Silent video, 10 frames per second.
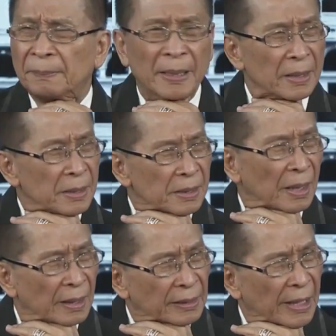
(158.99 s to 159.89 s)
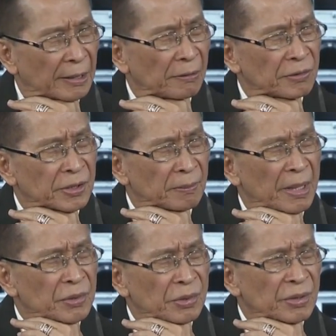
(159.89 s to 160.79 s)
parang si Secretary Luxin
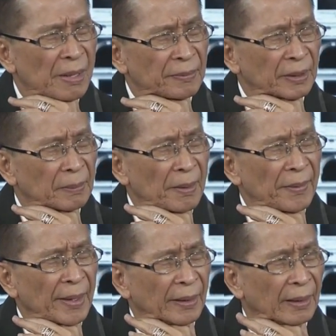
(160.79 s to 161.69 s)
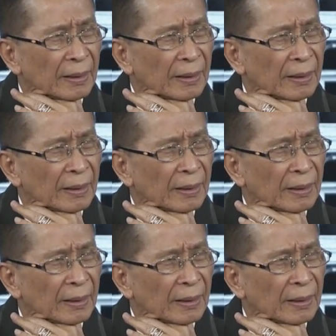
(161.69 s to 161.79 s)
mentioned something about that.